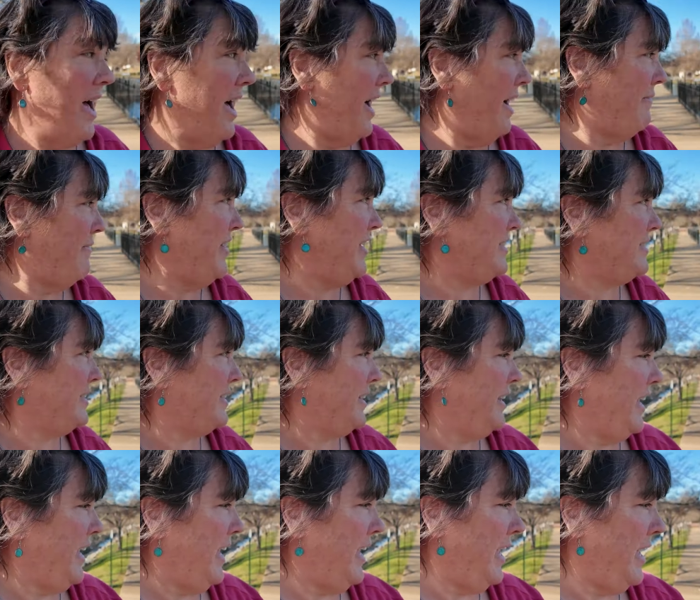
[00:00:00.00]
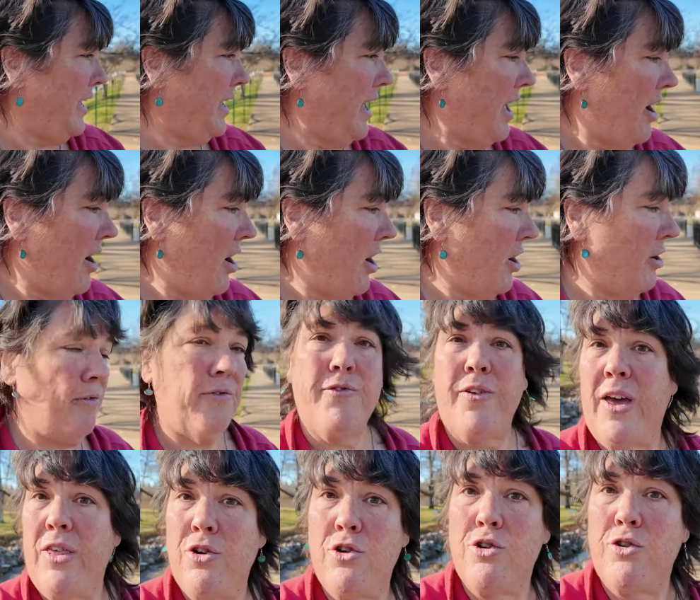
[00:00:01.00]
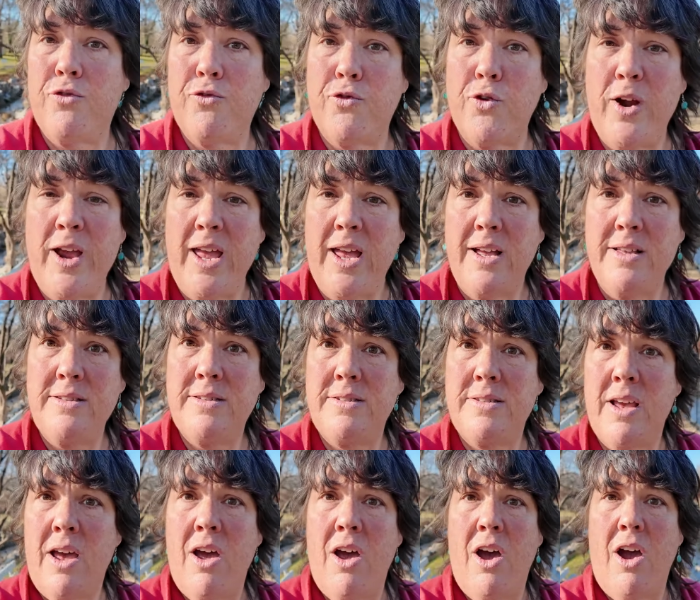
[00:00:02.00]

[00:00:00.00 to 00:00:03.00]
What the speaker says: Obviously, our feathered friends